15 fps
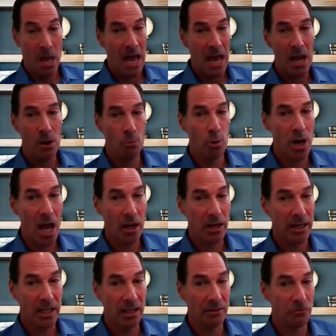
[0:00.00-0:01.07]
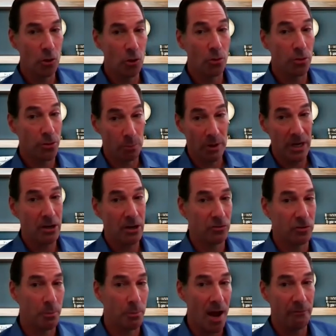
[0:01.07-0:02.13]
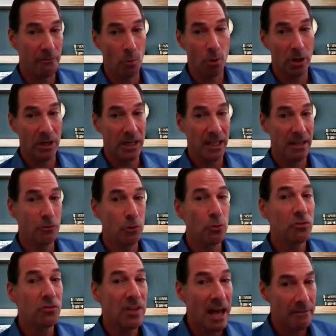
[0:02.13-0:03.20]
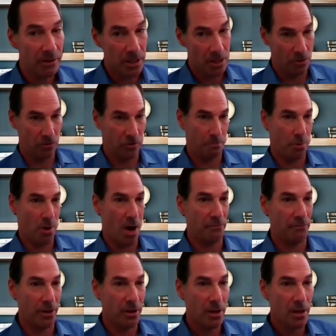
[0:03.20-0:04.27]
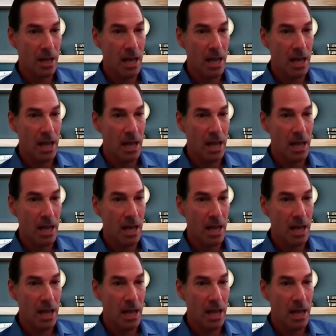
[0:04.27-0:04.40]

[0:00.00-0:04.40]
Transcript: hey, we're not going to give you three years of profit. We're going to give you seven years of profit.